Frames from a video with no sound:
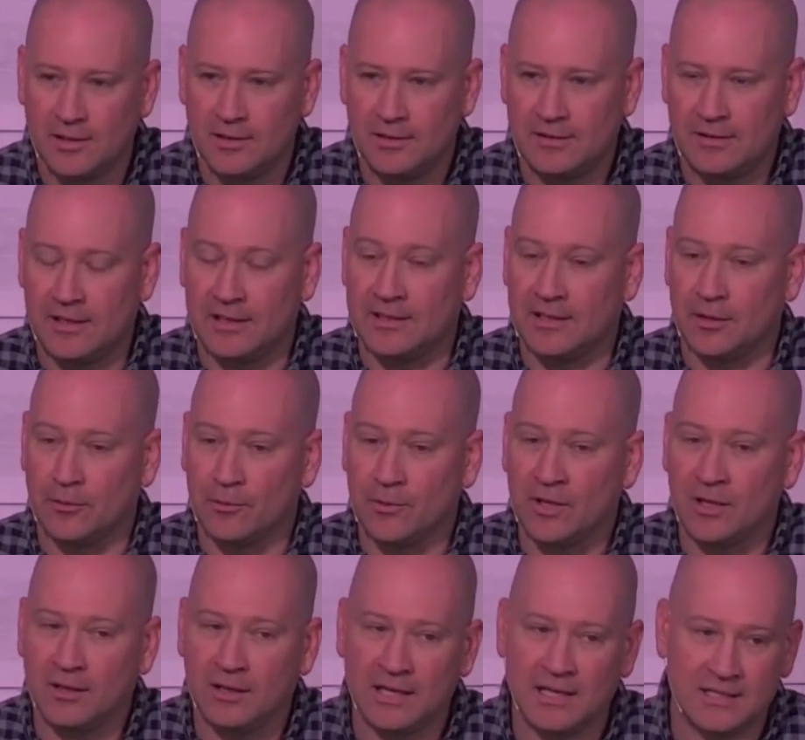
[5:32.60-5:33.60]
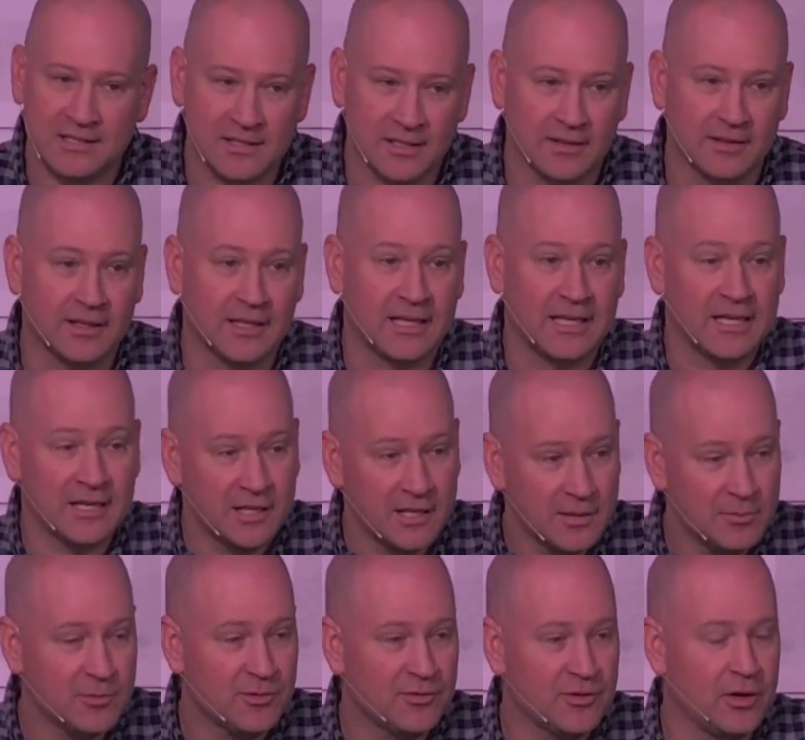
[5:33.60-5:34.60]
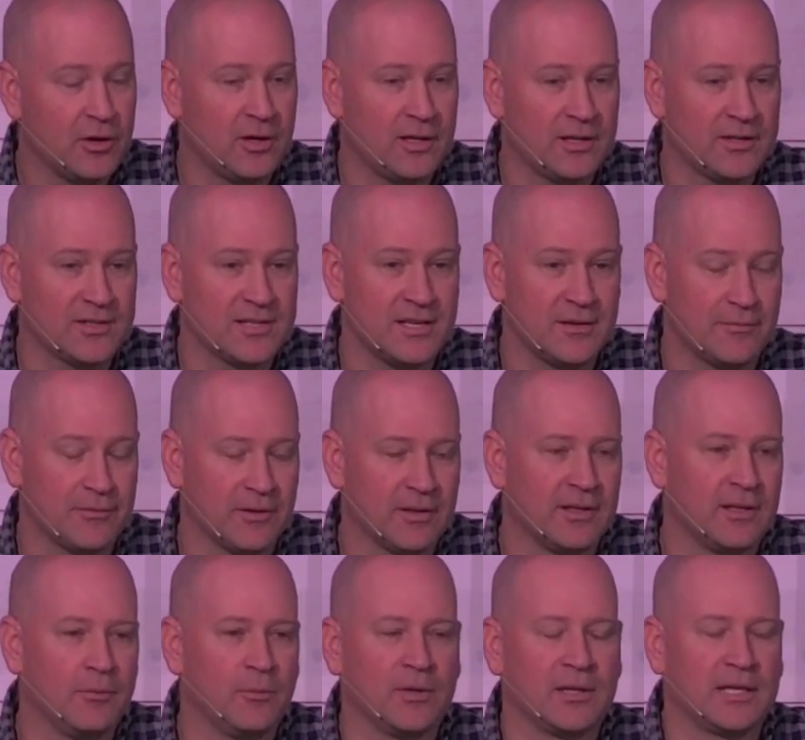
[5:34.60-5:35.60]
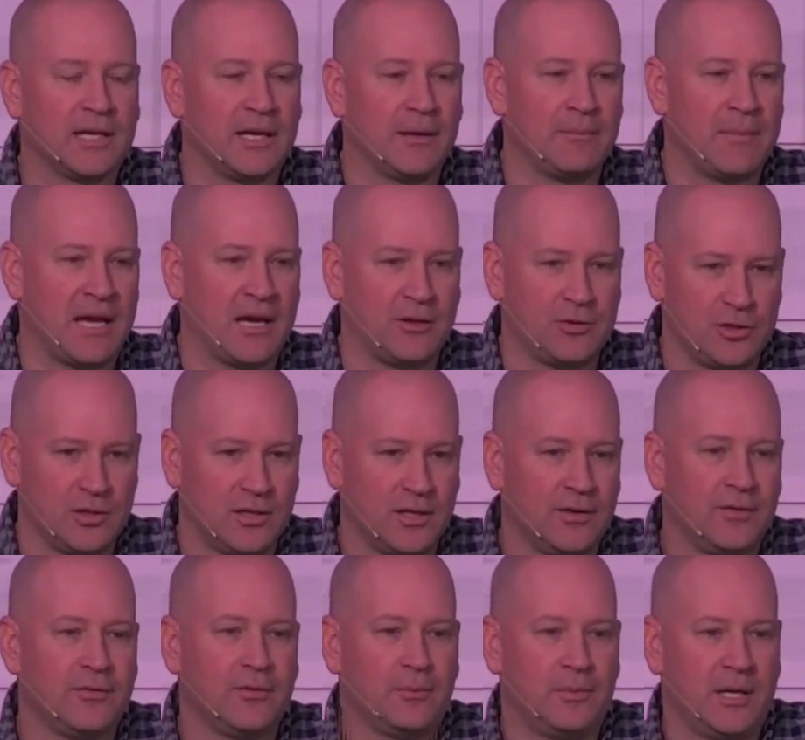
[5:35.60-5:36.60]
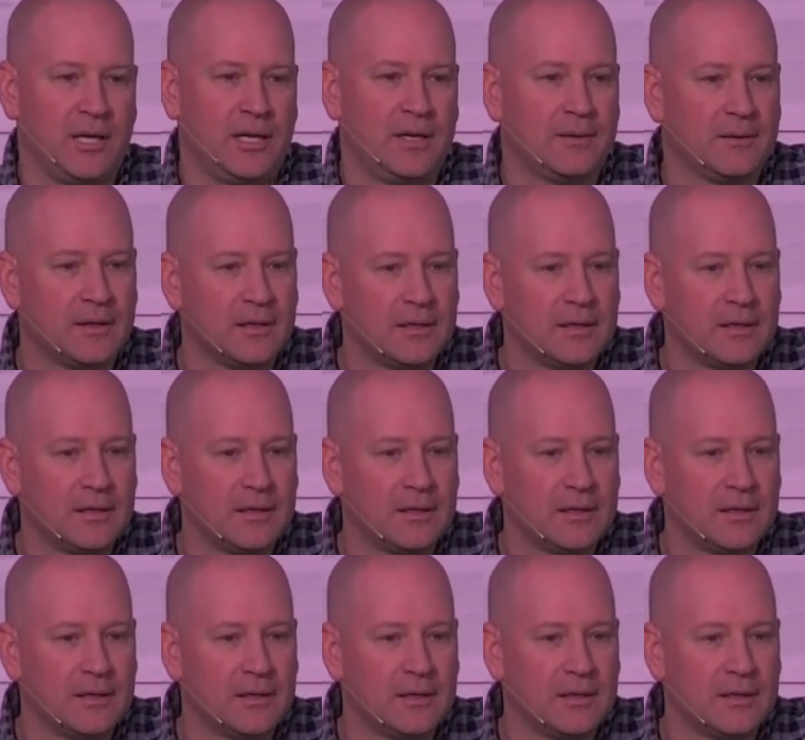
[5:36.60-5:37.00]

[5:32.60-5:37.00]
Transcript: that they realized that the kingdom of God is different than what they imagined it to be,